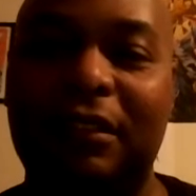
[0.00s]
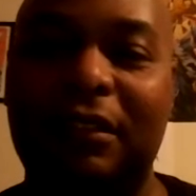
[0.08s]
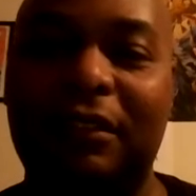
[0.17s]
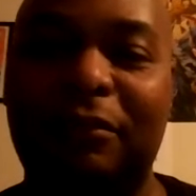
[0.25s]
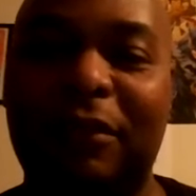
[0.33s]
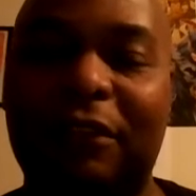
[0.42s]

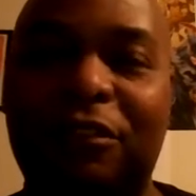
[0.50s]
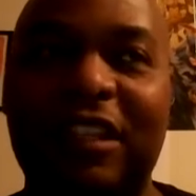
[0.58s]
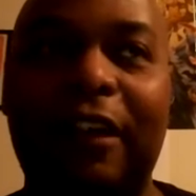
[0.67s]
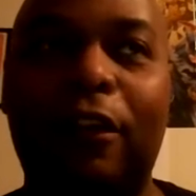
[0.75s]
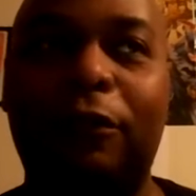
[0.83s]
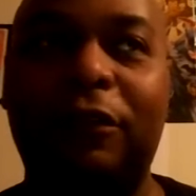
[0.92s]
I'm not going to say
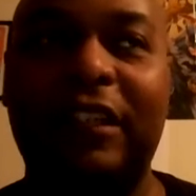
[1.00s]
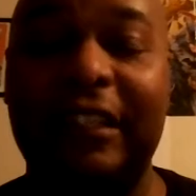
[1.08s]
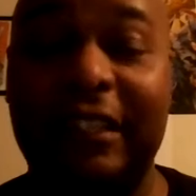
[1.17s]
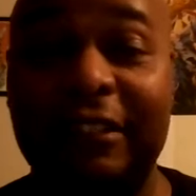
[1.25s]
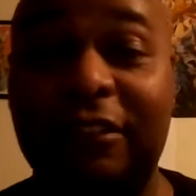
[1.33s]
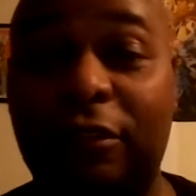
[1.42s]
hopefully, it
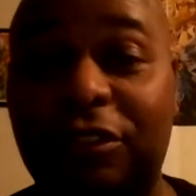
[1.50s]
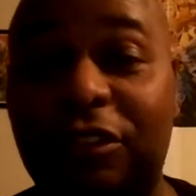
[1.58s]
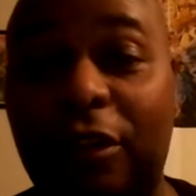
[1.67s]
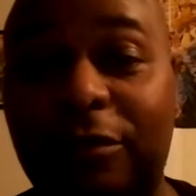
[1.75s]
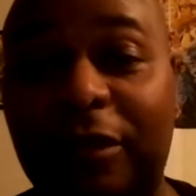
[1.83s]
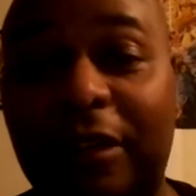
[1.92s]
is going to
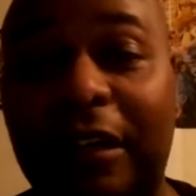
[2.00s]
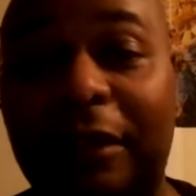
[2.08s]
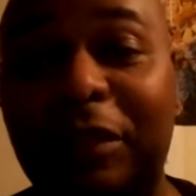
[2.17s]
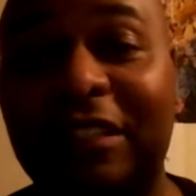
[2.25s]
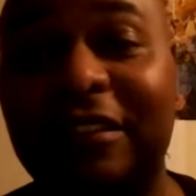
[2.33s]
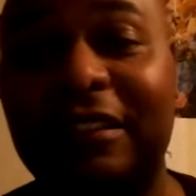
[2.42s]
stir up some
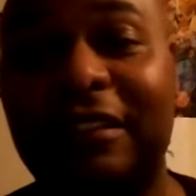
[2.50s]
comments.